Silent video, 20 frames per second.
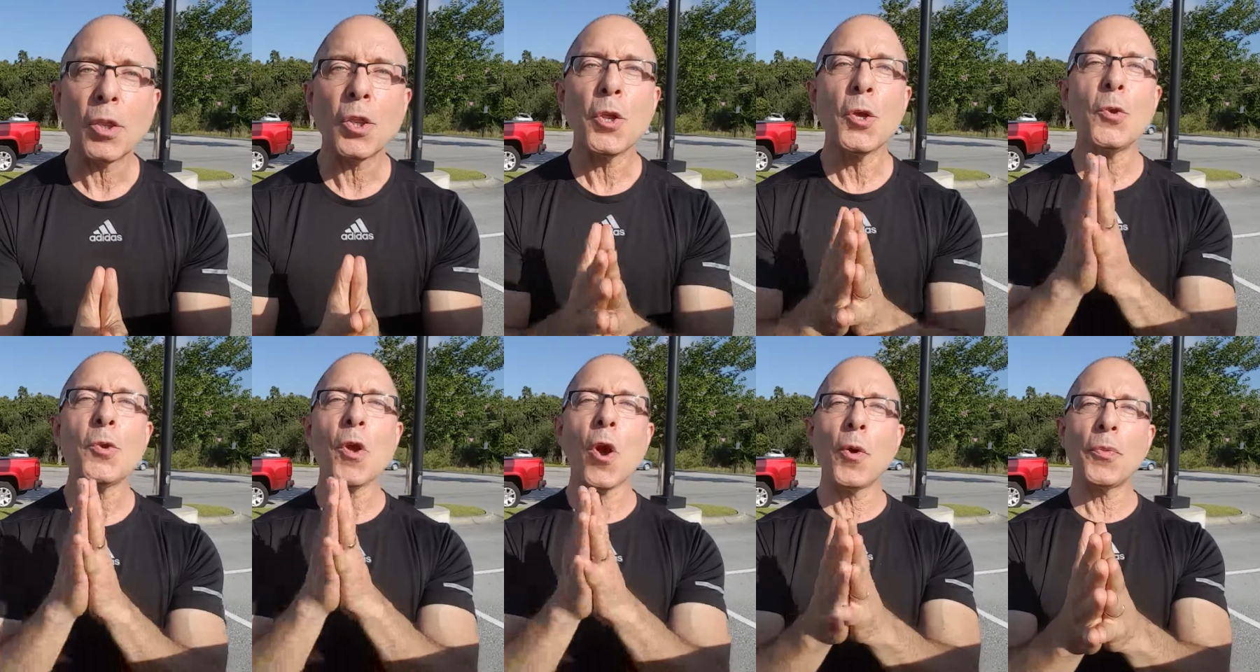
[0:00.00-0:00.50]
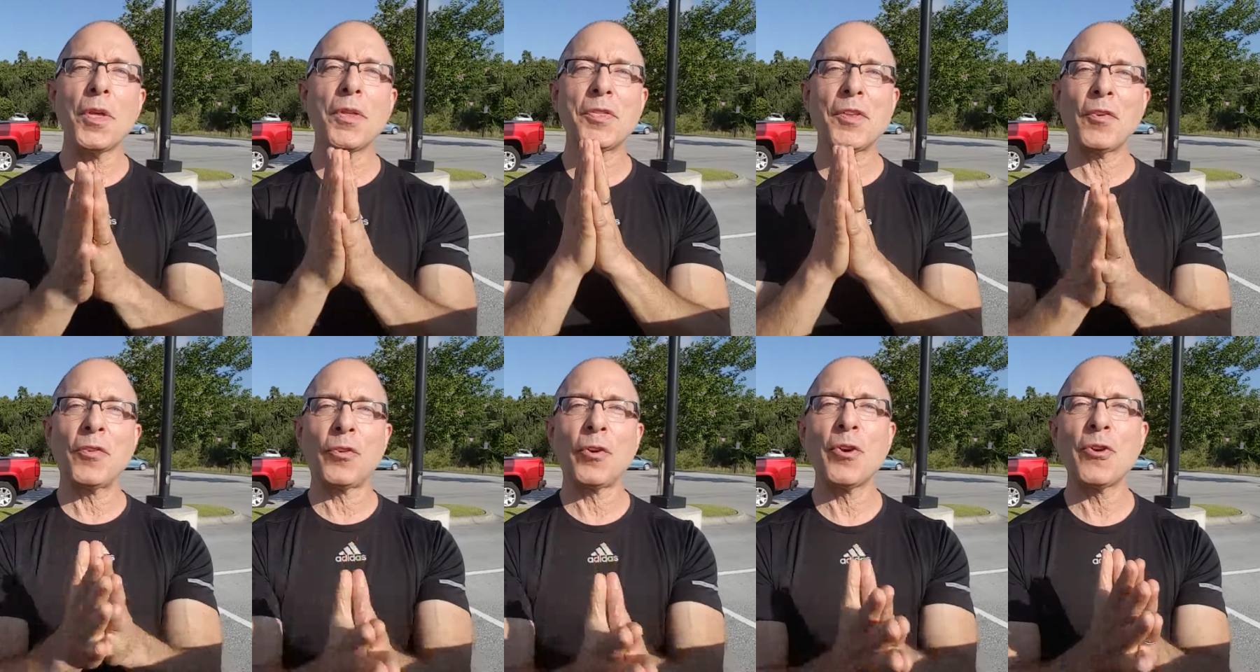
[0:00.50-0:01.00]
You know that
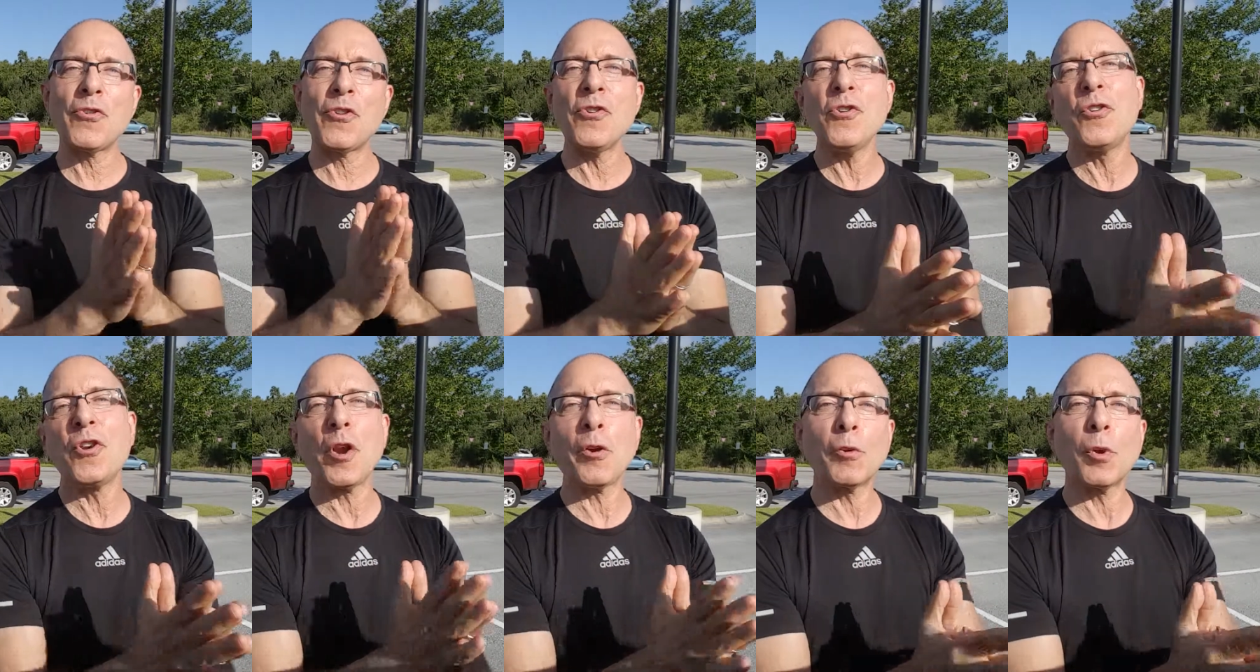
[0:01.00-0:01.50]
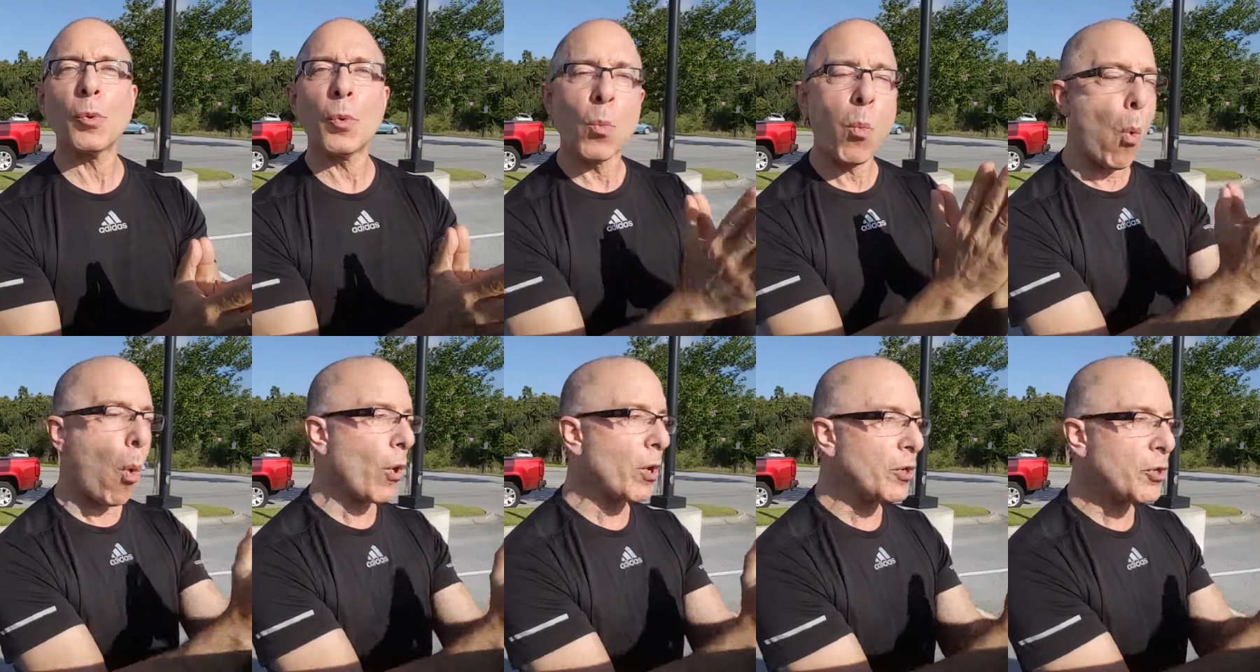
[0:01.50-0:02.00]
the Surgeon General
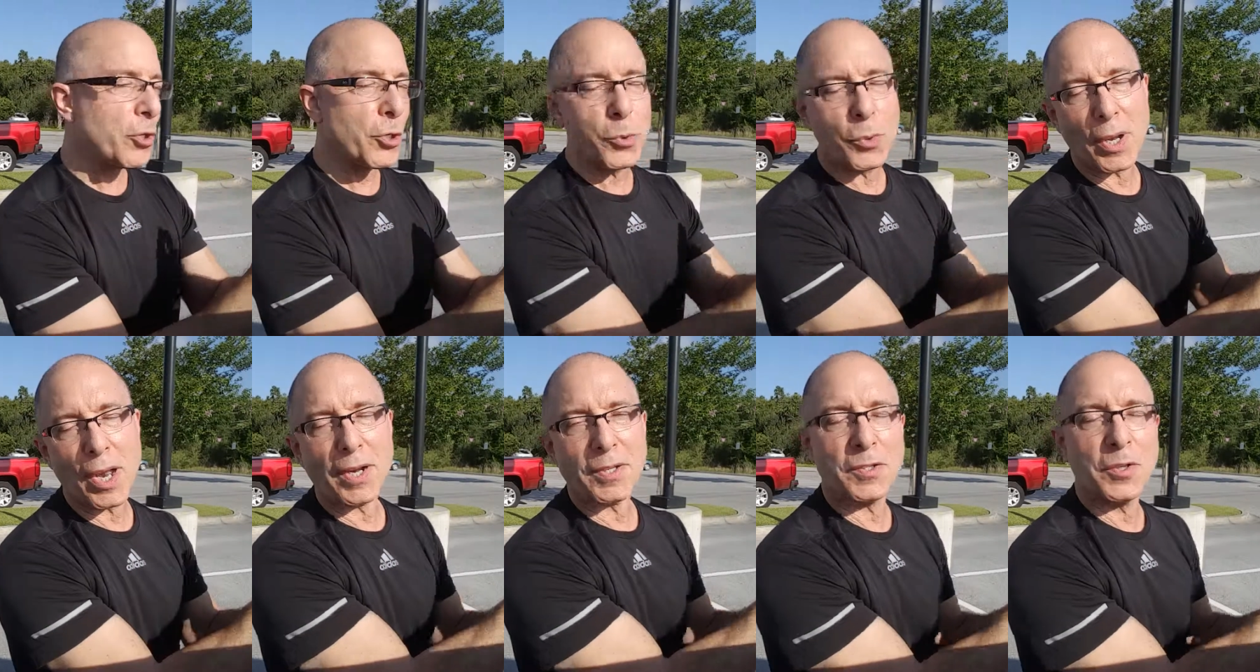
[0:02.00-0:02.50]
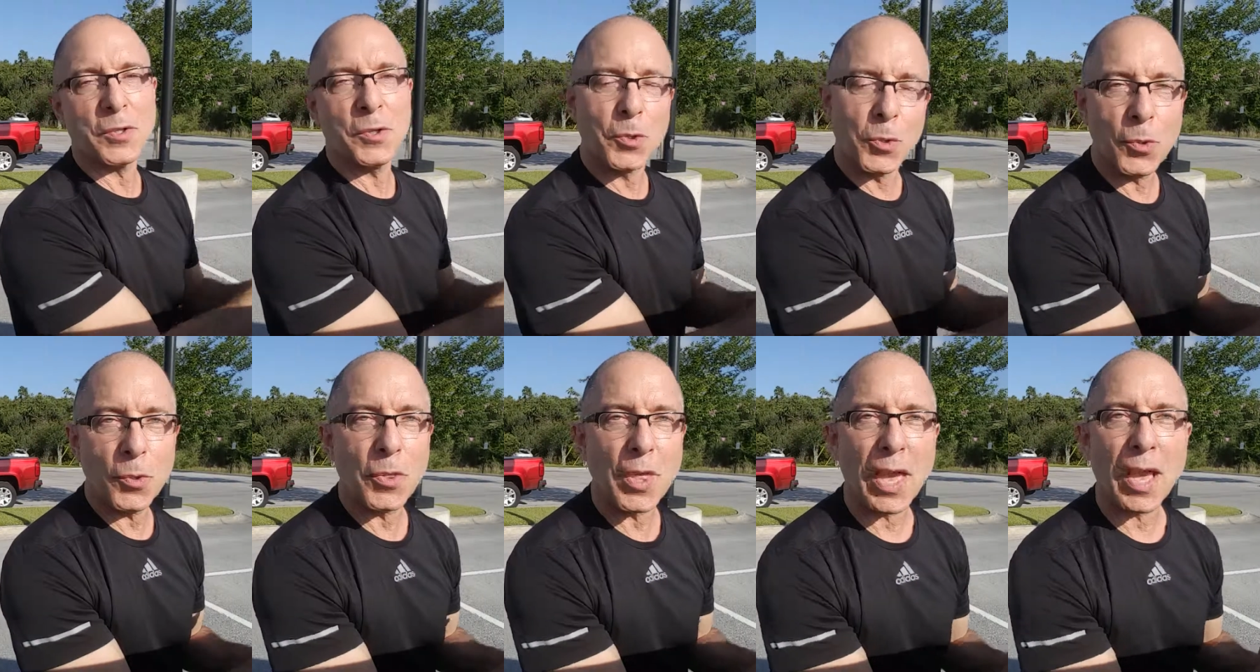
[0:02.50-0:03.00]
warned you not to
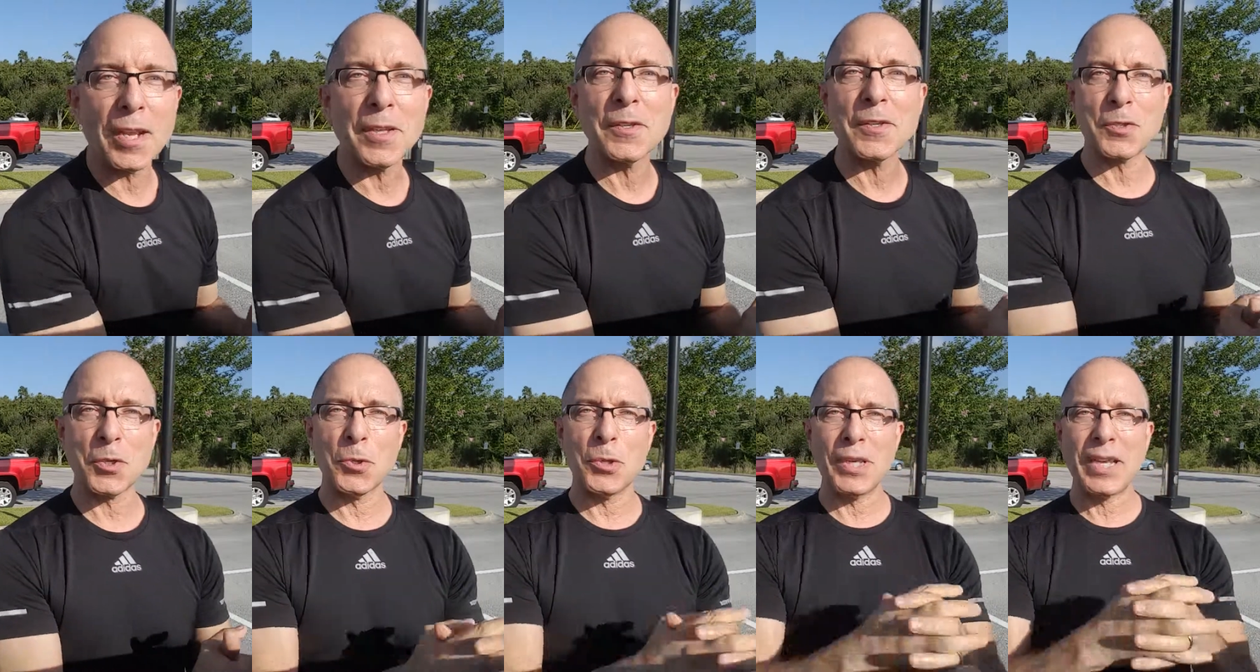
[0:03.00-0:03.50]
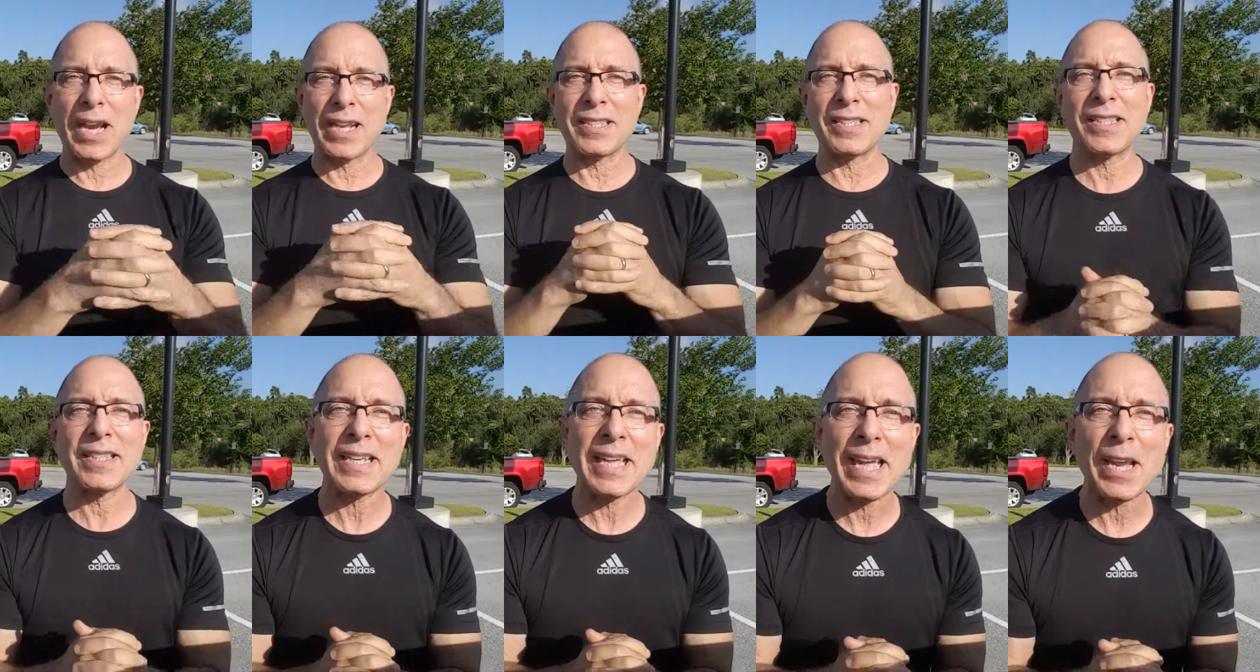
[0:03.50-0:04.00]
do that, so you got
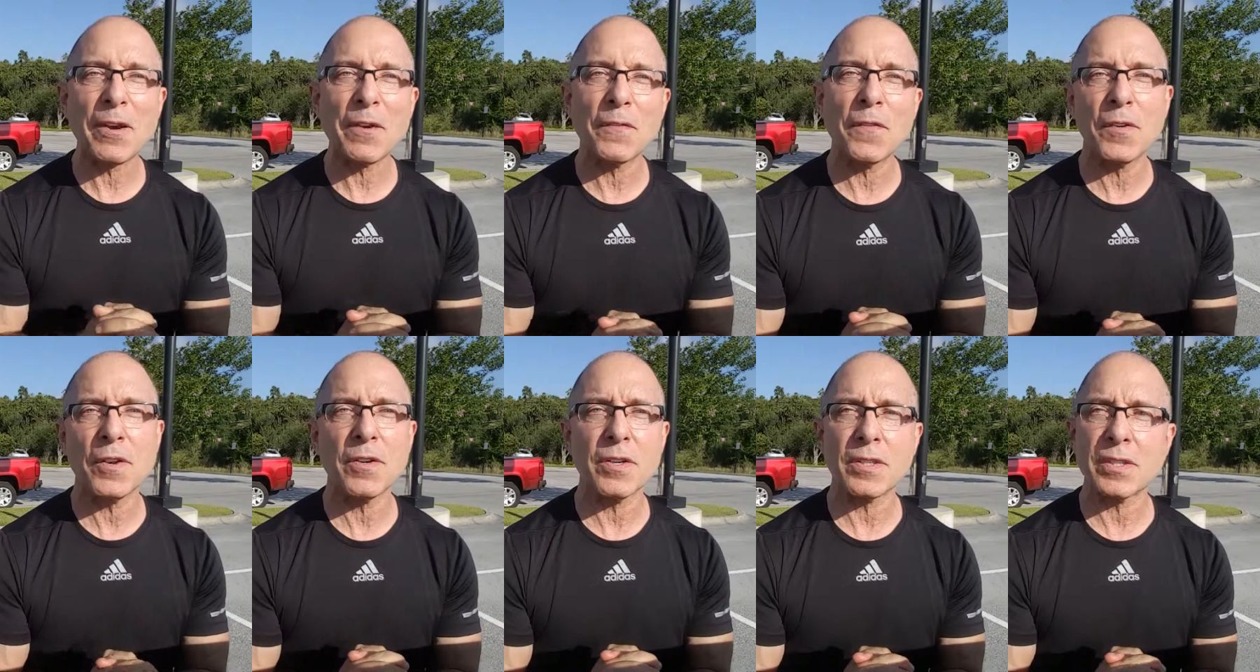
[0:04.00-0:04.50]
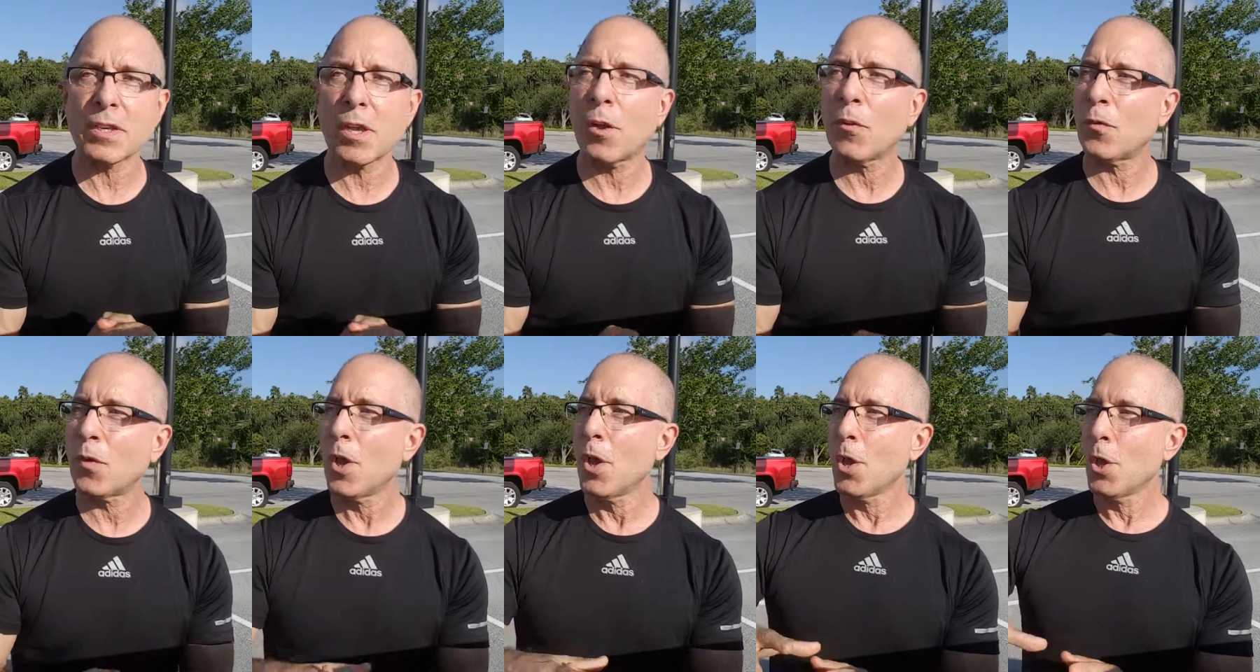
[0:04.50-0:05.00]
scared for yourself.